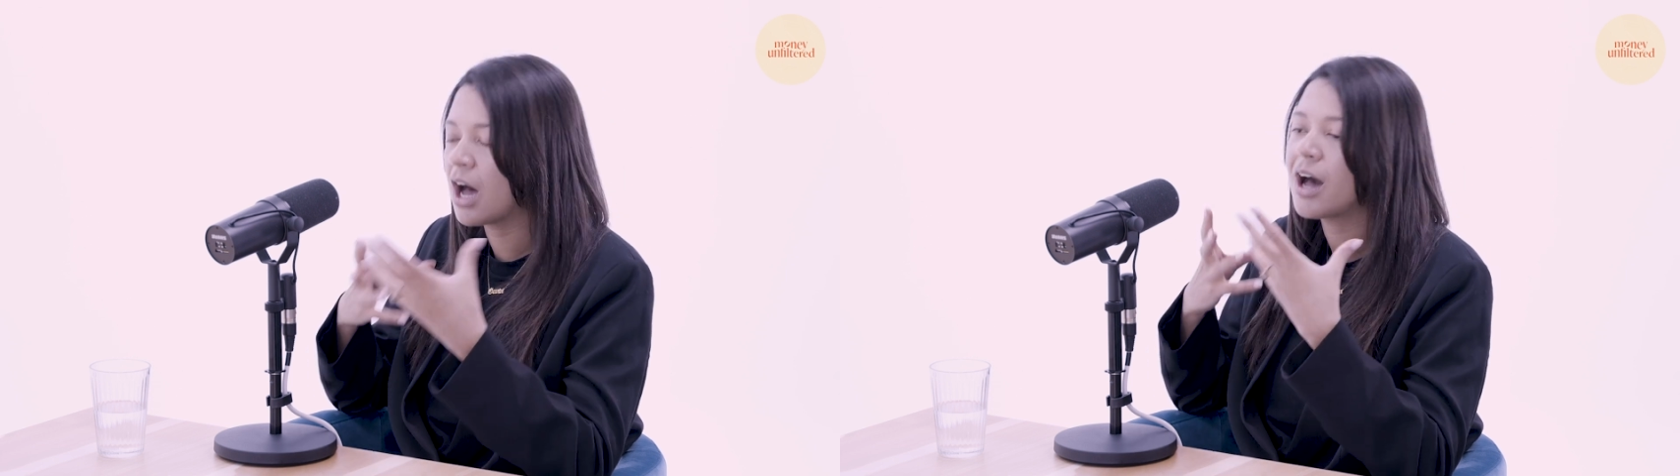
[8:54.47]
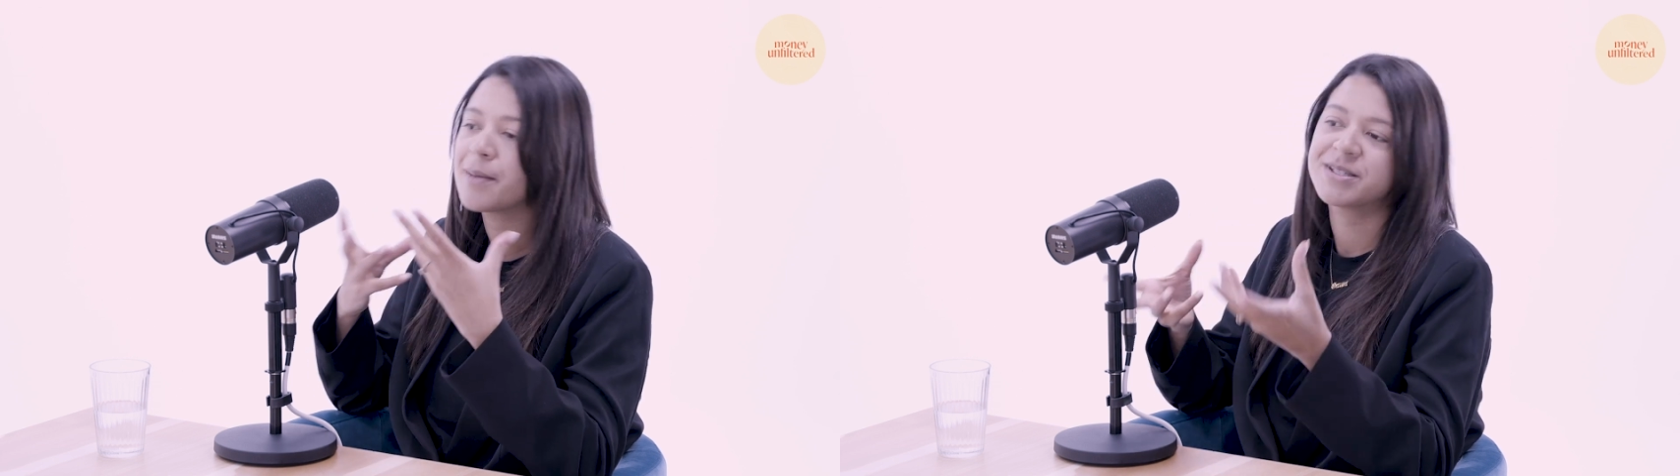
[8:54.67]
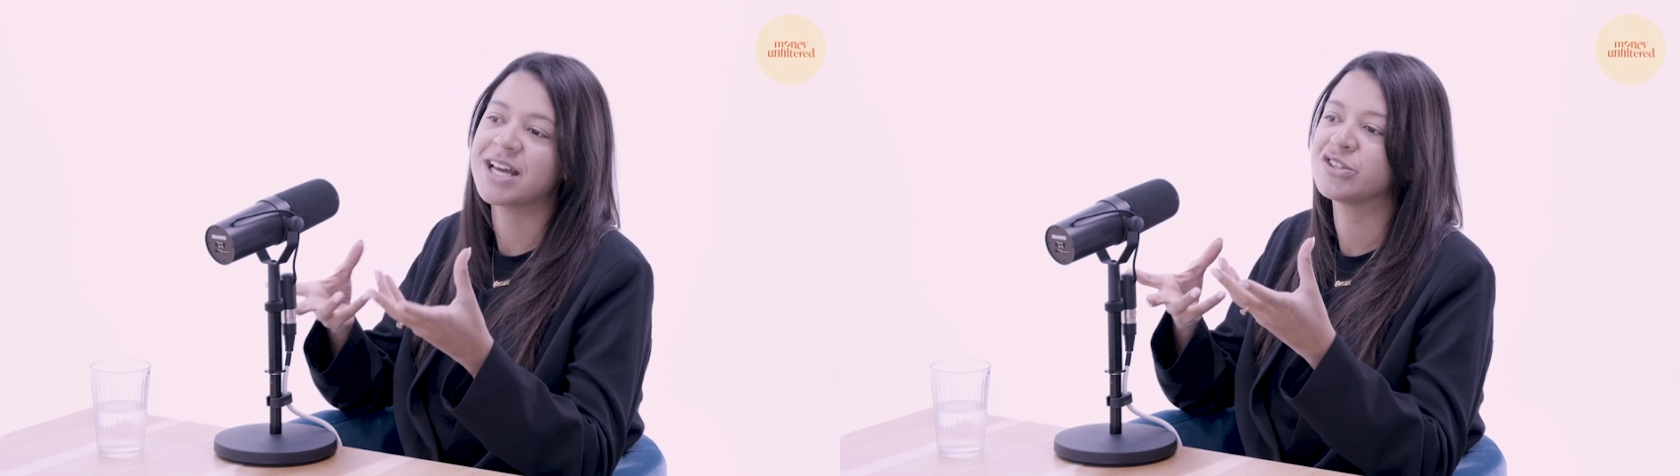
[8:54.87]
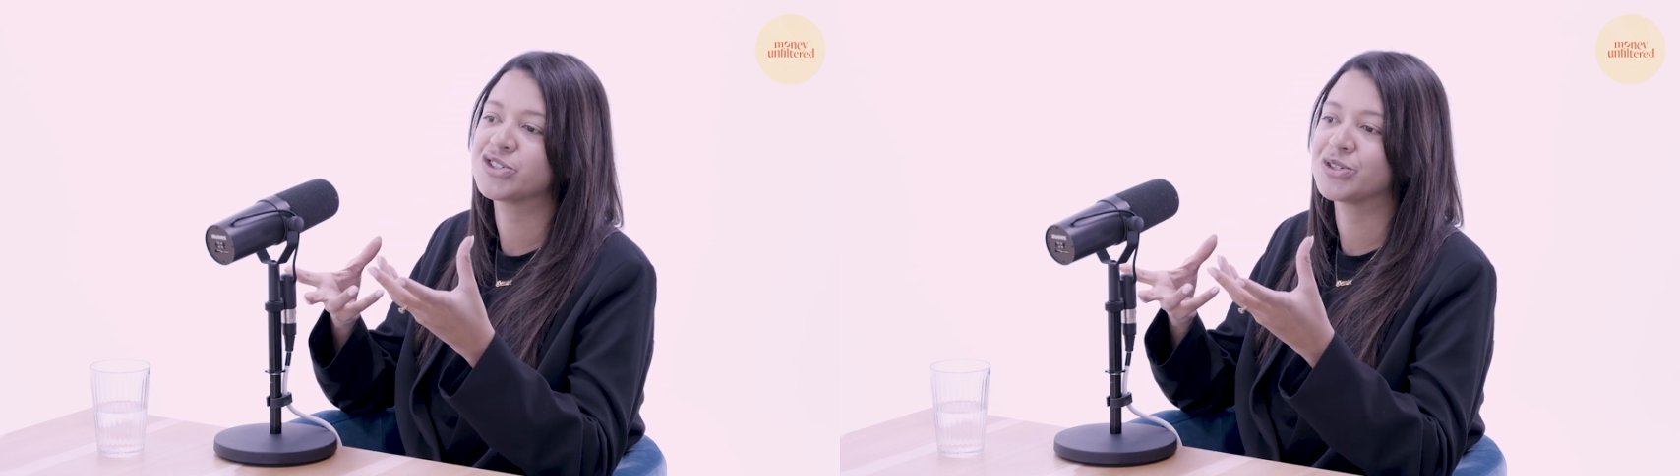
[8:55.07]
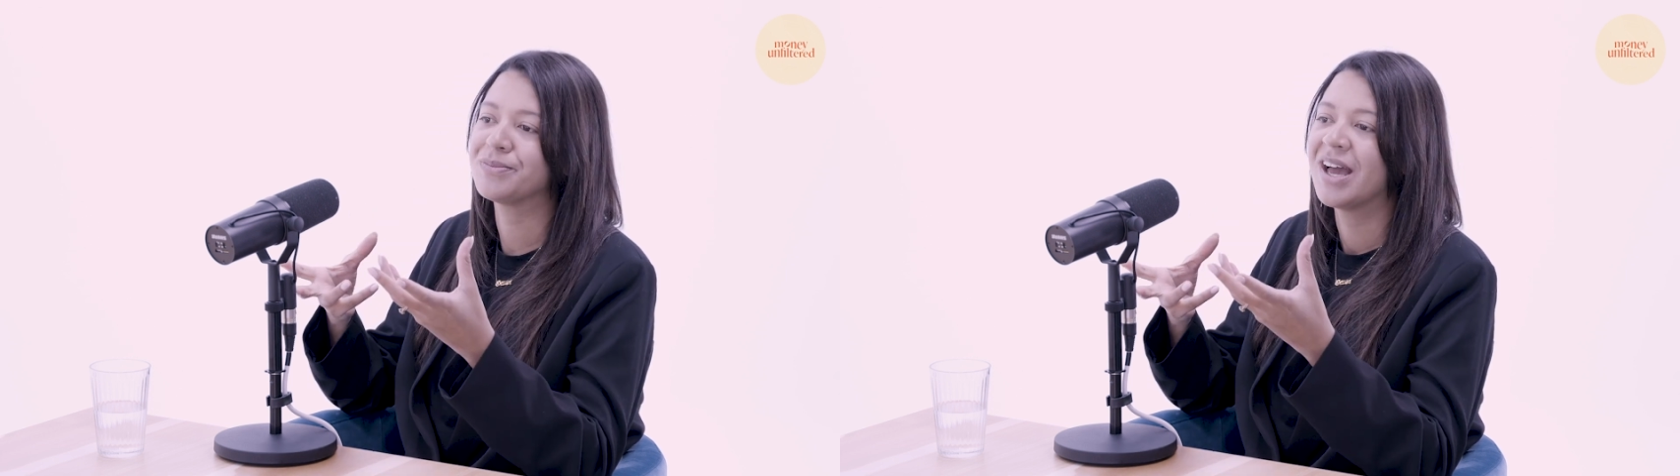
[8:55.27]
high
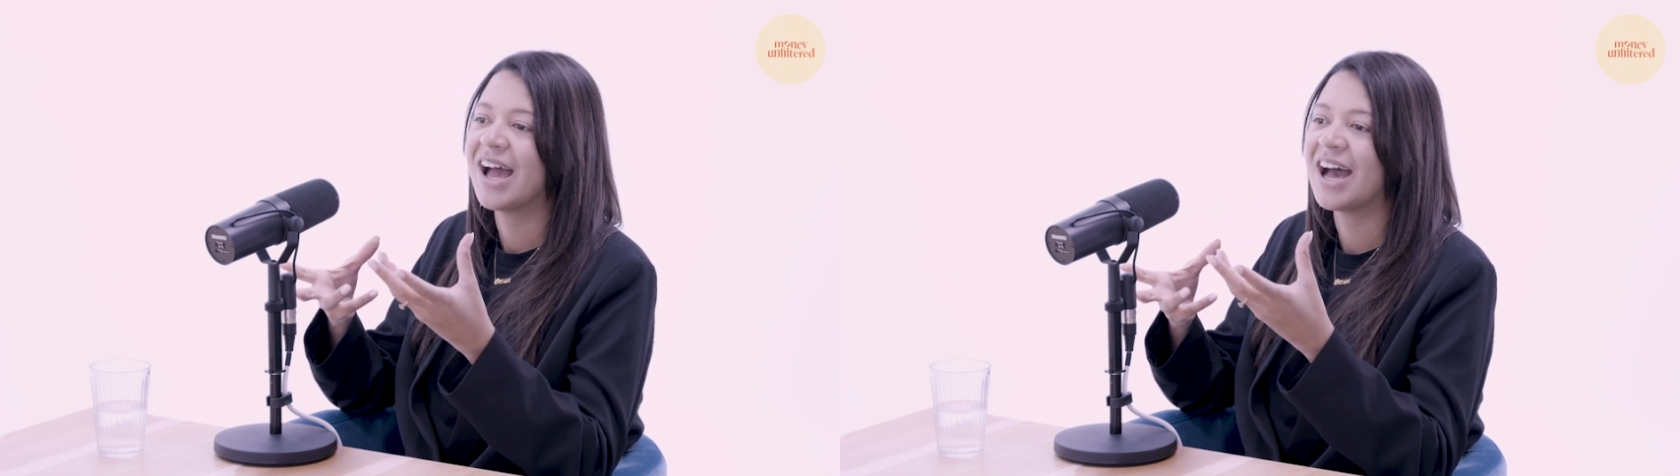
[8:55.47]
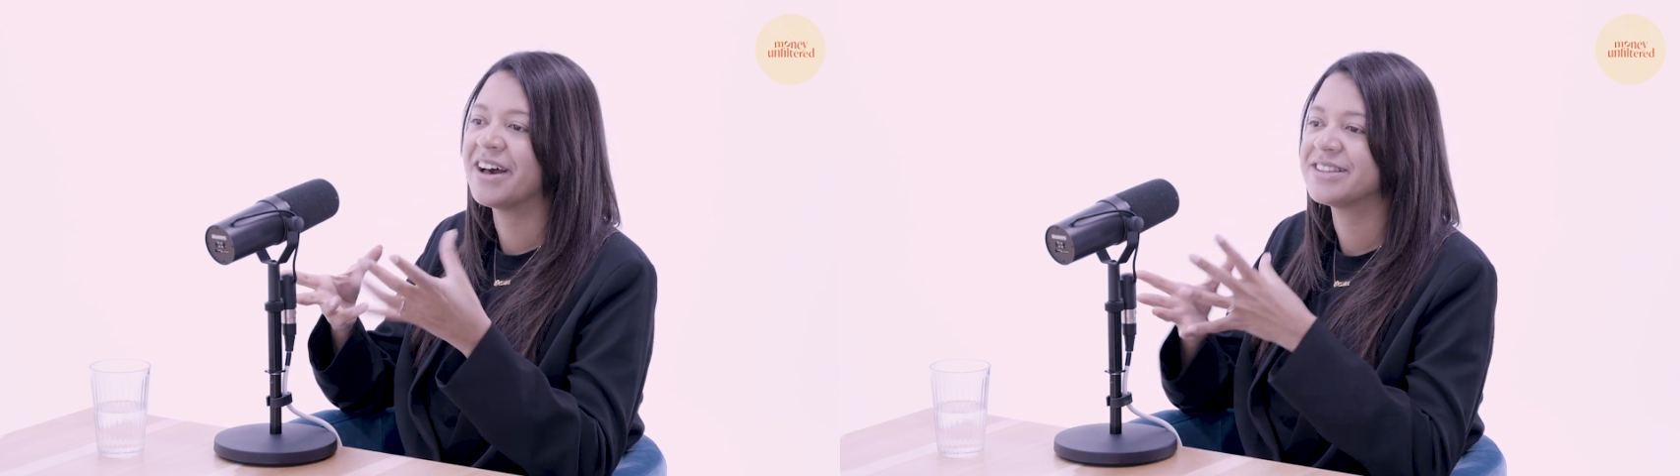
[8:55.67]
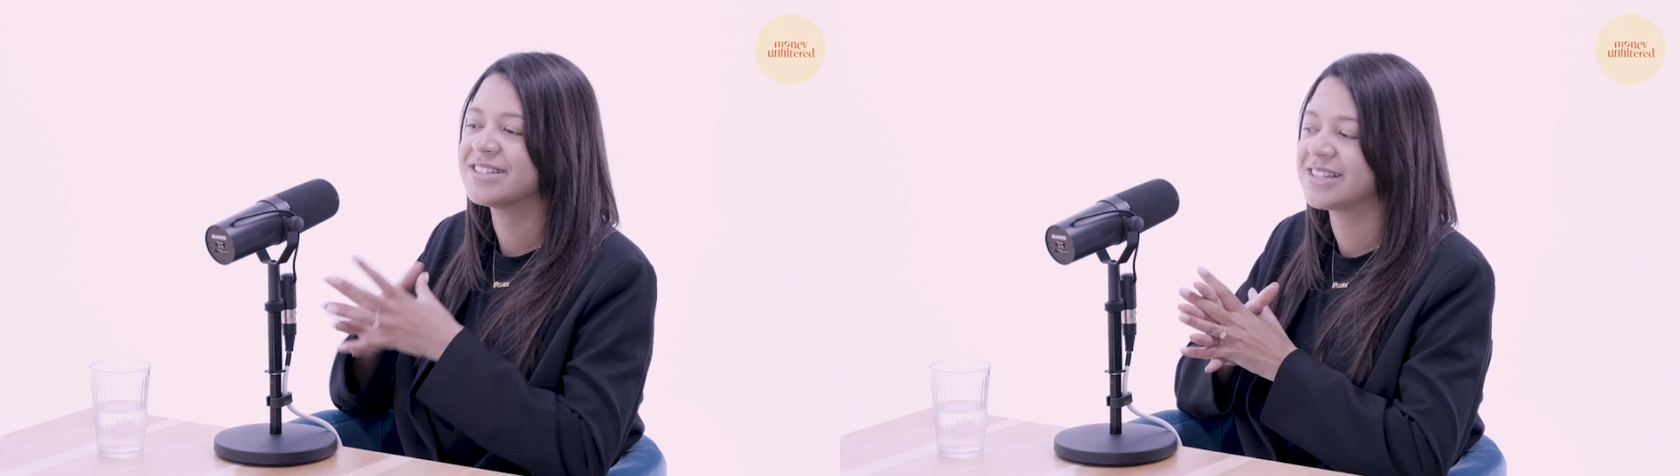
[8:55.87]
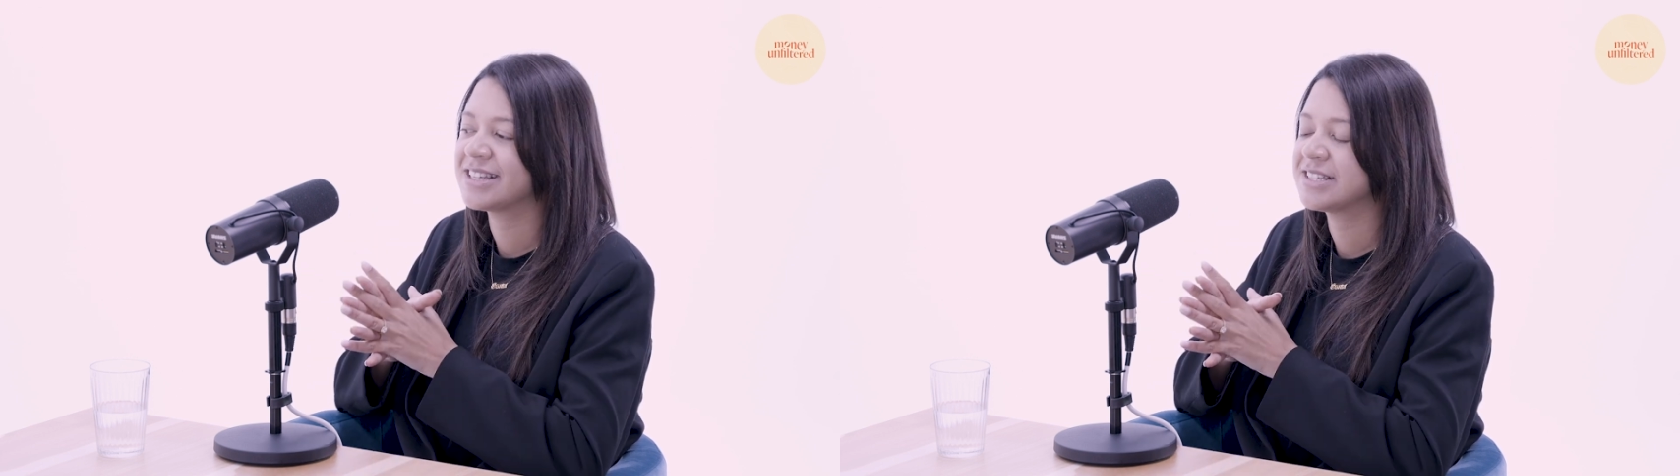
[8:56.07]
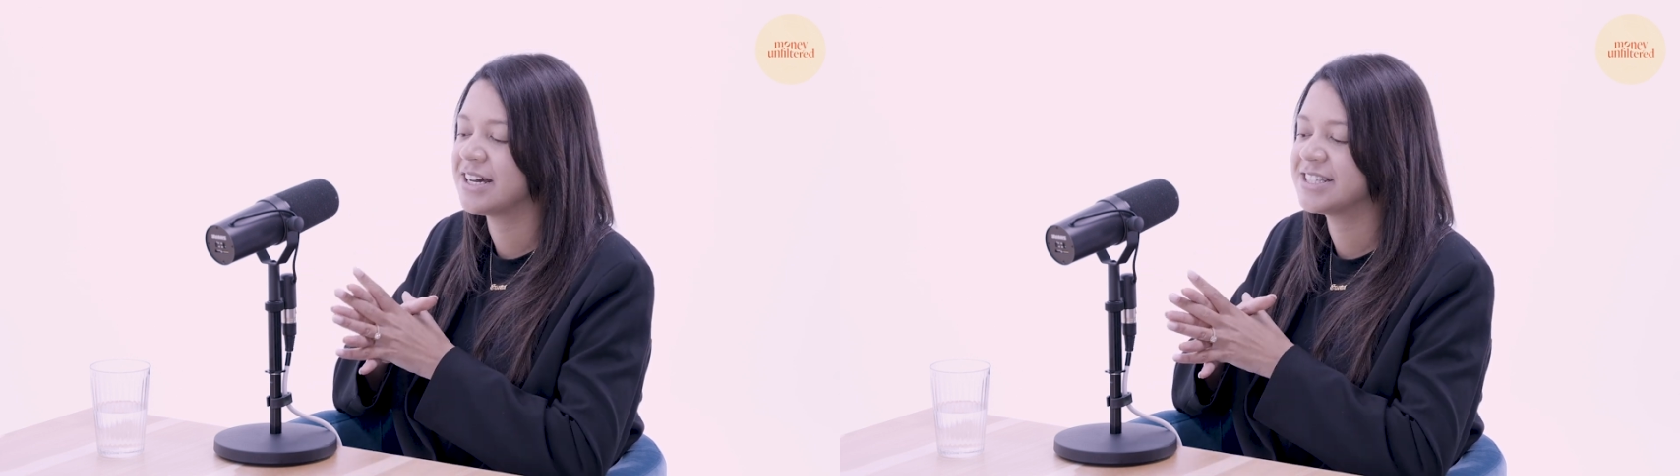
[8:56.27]
potential and
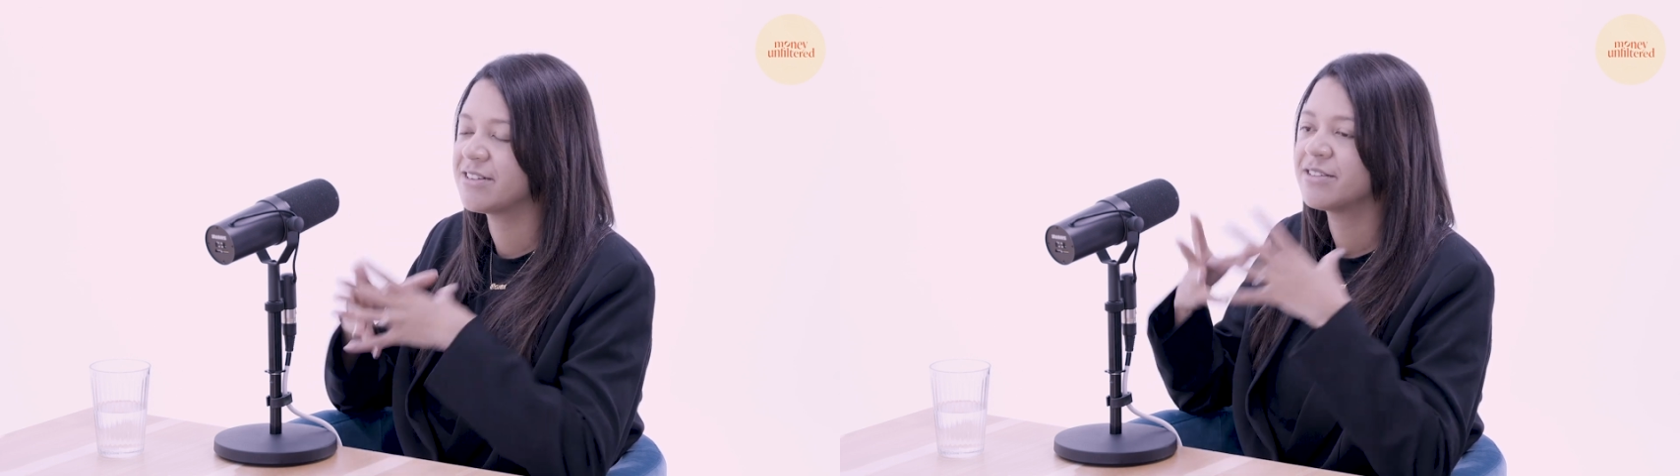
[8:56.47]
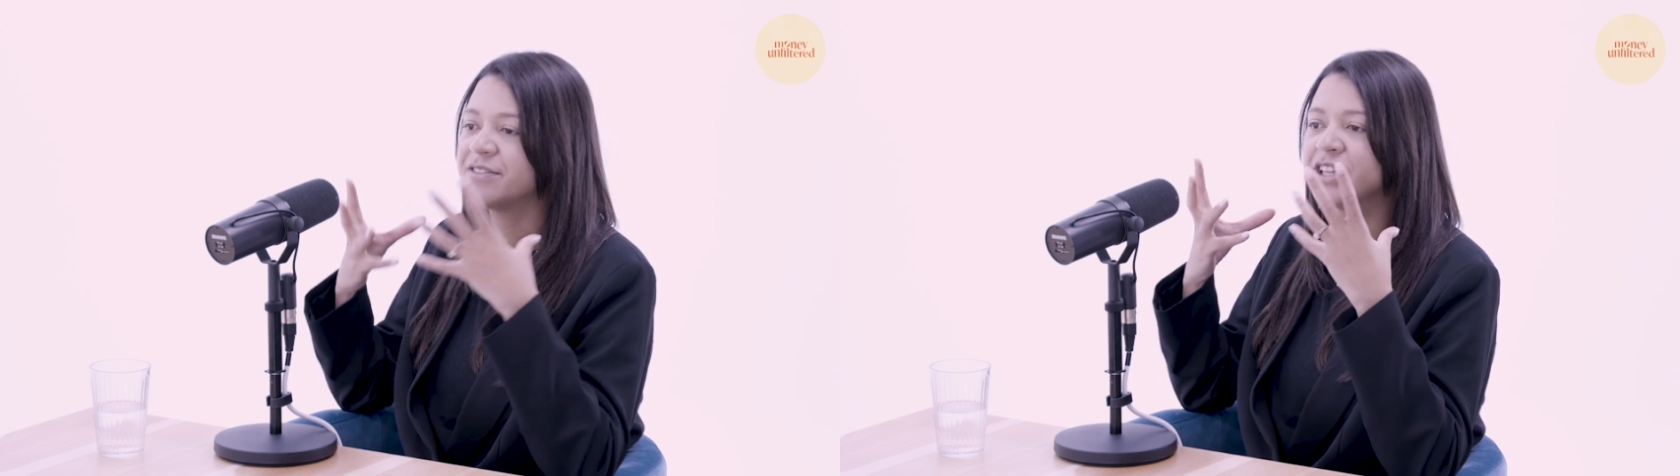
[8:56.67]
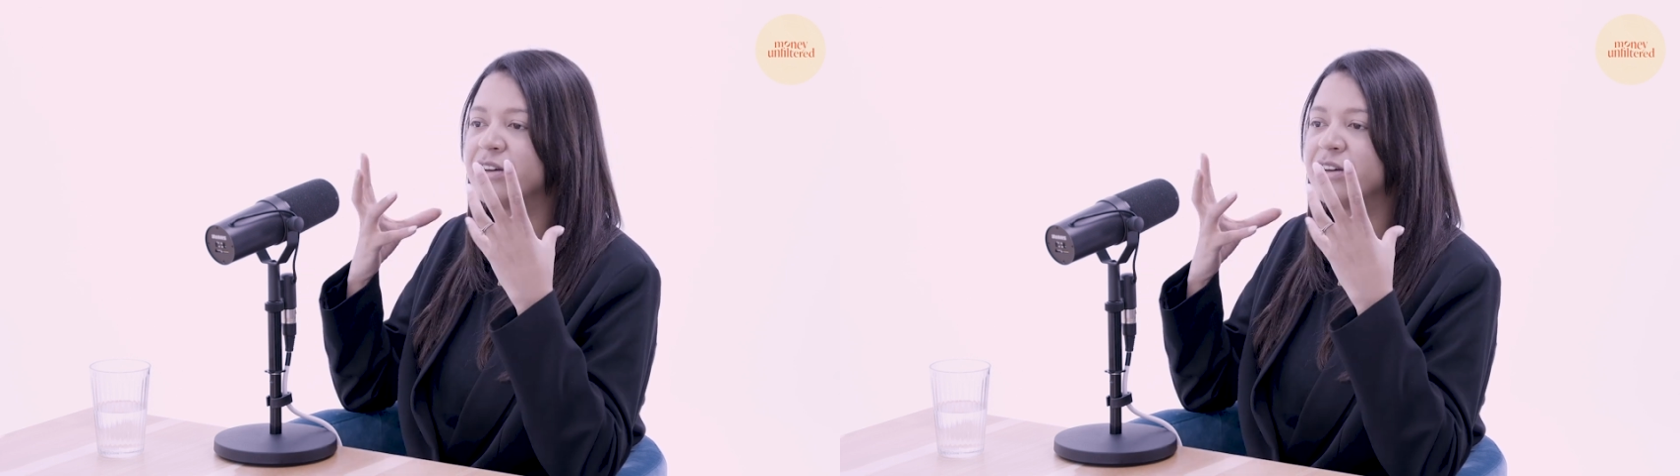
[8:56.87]
this idea of,